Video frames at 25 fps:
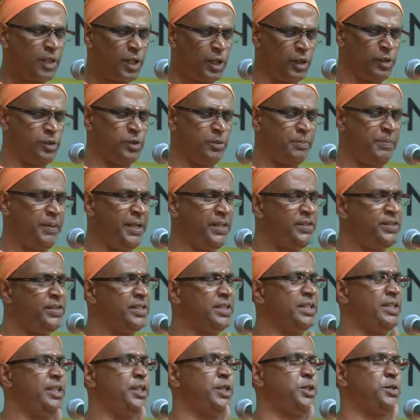So
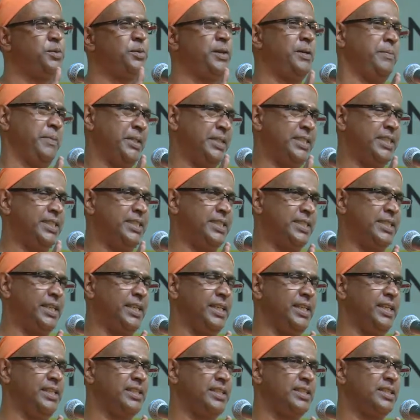basically Swamiji
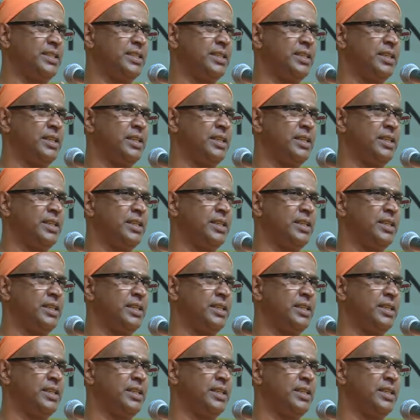says,